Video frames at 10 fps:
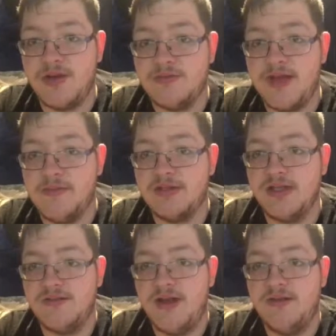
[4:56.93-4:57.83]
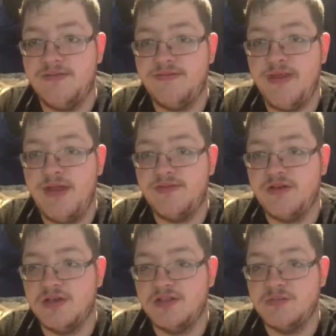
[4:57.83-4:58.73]
I'm setting myself out there for
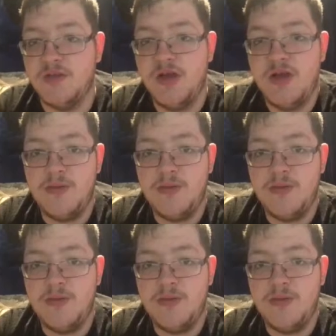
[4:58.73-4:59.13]
criticism,